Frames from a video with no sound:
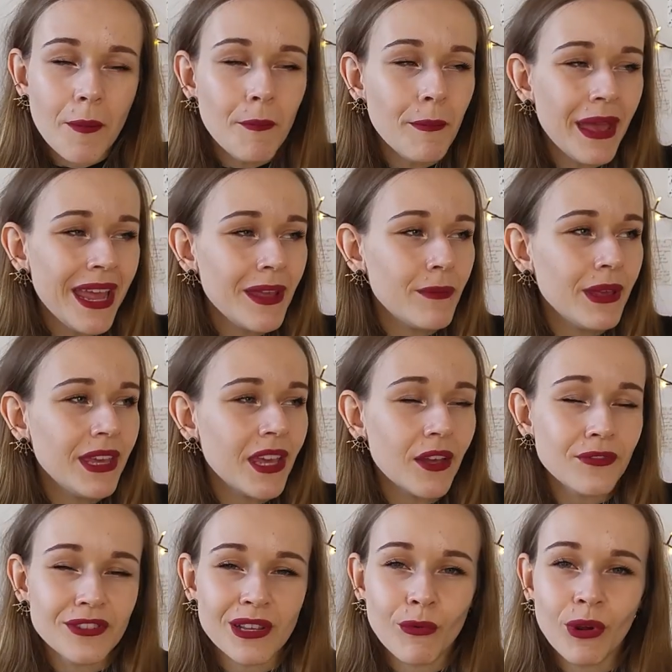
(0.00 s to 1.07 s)
Maybe
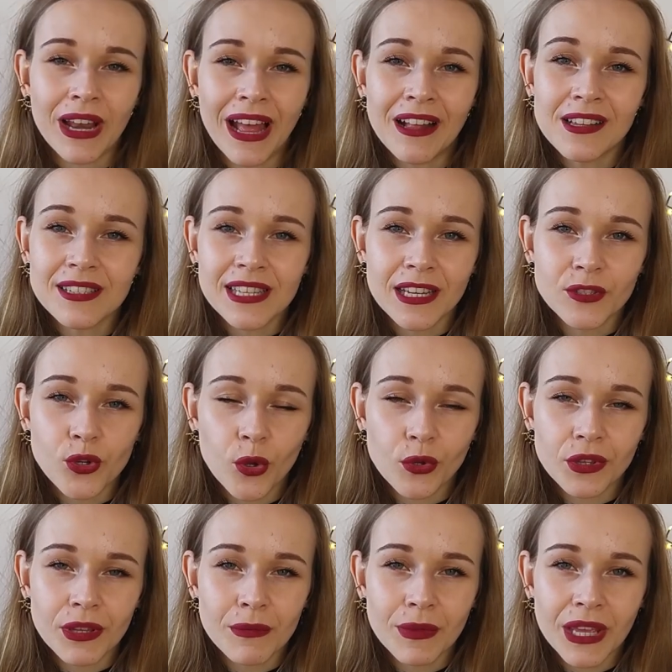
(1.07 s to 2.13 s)
if someone else had
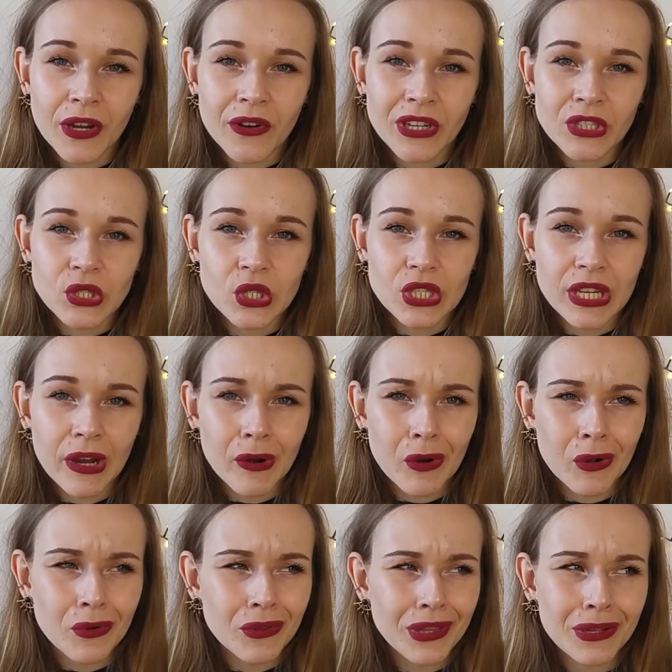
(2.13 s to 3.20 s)
told them they are into
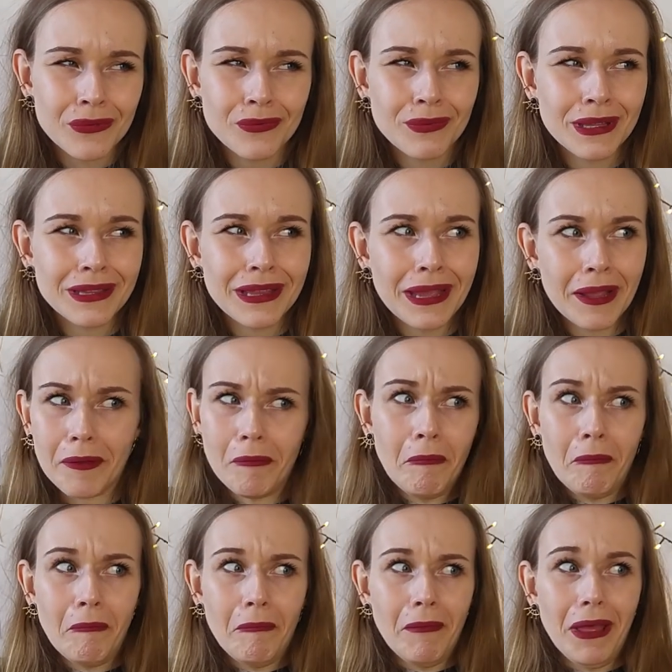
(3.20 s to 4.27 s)
tarot, they'd be like,
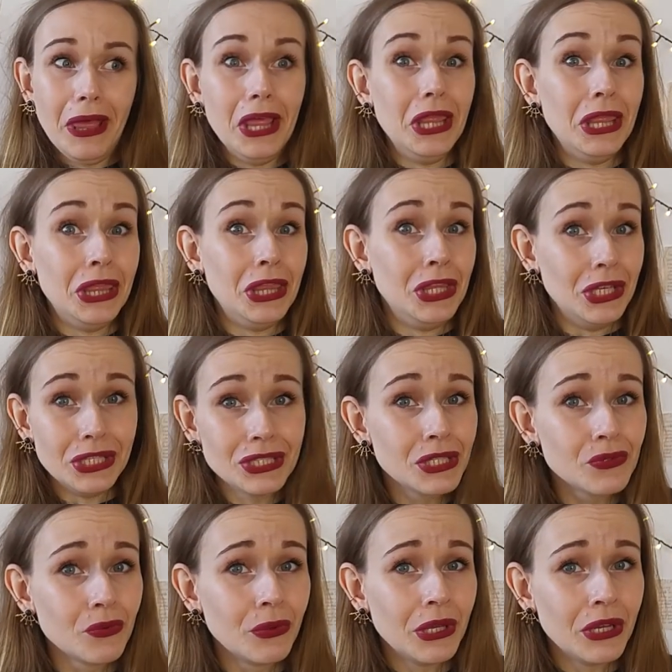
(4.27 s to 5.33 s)
this
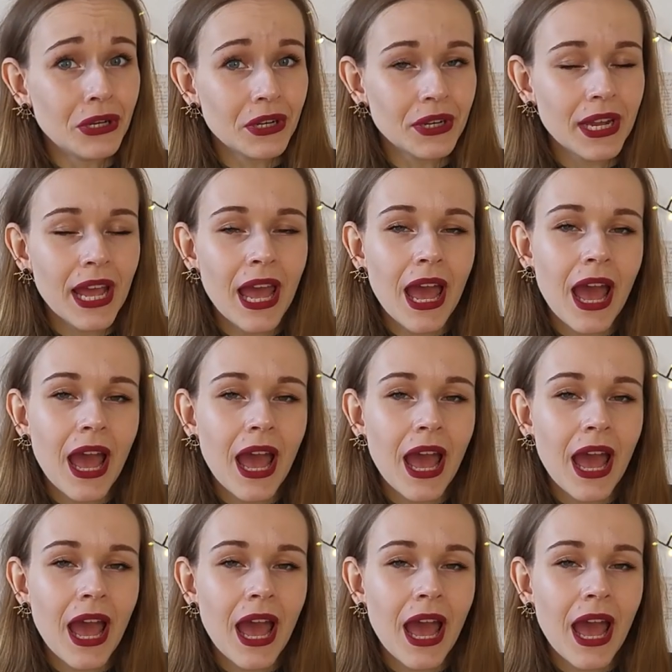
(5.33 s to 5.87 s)
is weird.